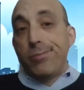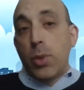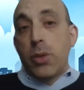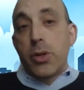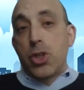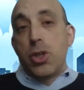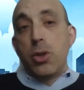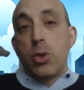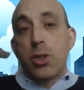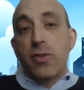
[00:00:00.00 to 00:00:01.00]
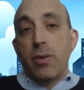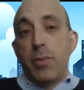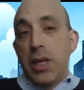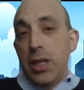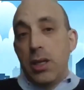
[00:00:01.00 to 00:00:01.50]
whether it's Jews for
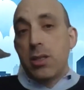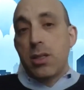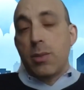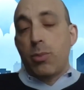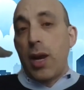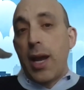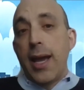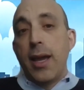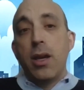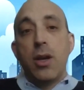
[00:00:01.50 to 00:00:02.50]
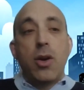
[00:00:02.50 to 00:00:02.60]
minions to pray,